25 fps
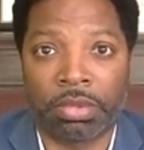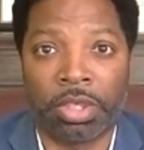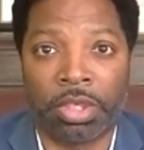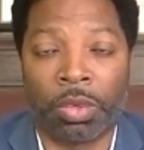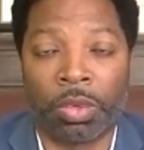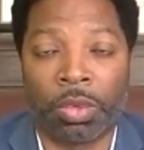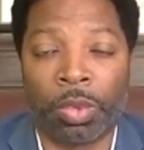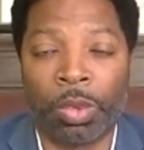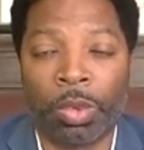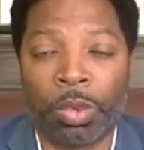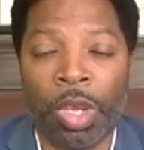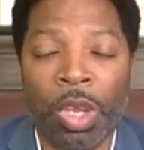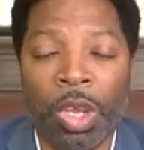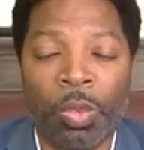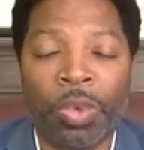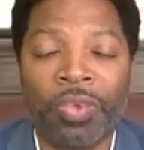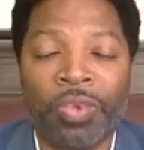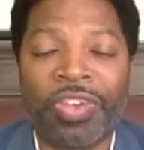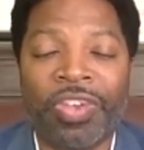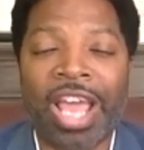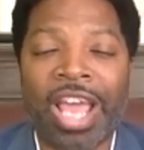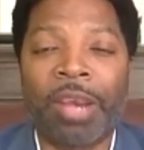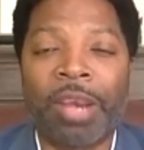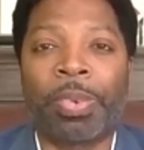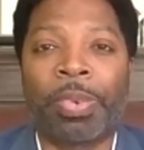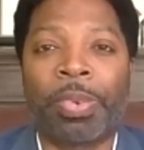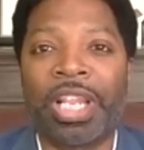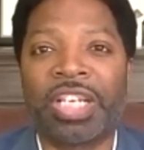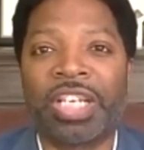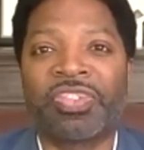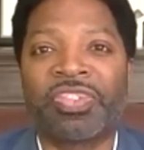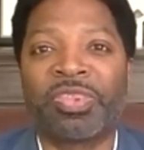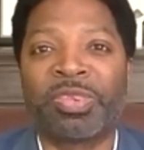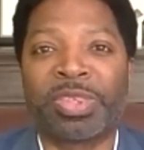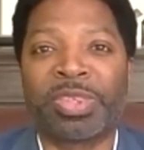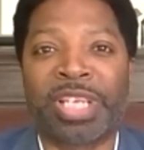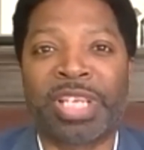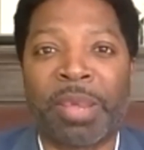you know we've got to play this
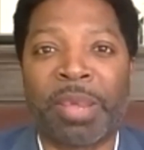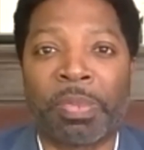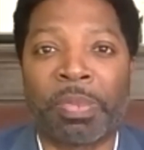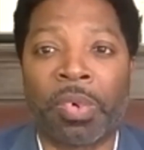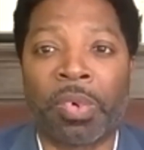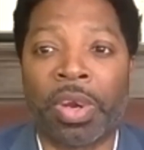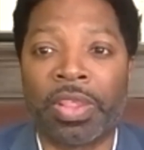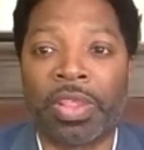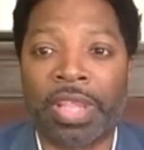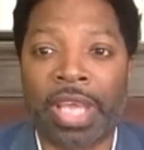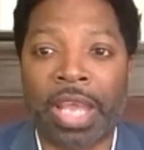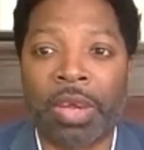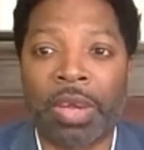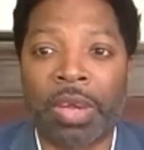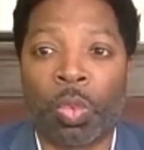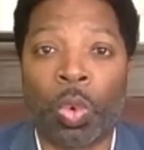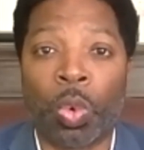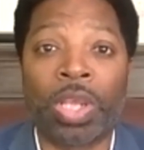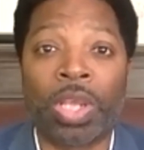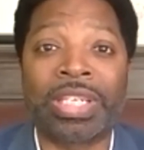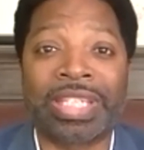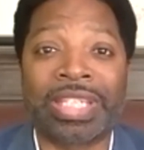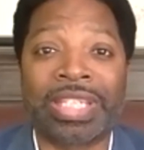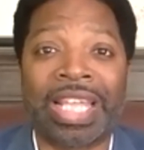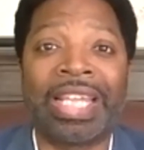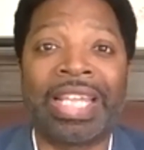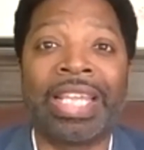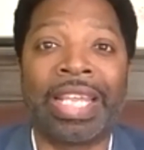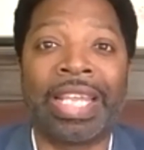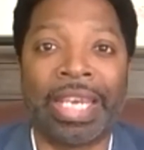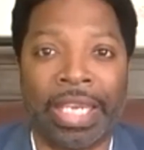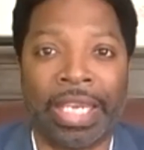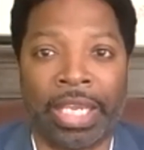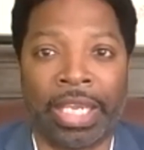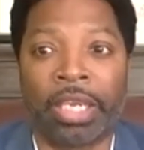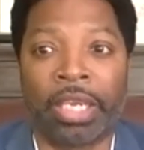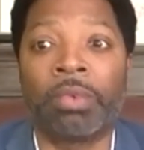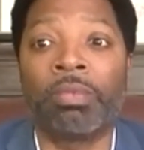from a standpoint that once they
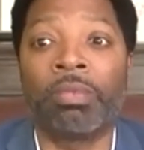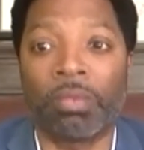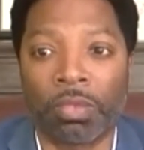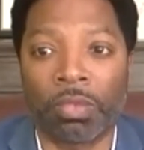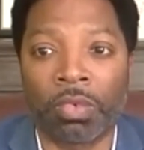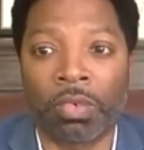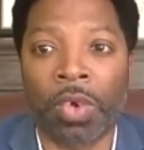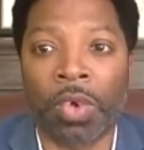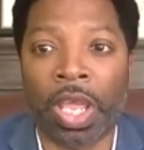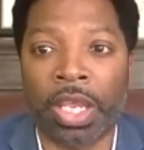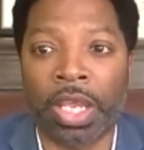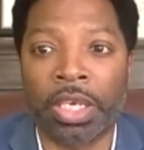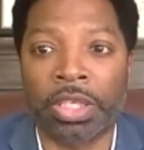get in, right?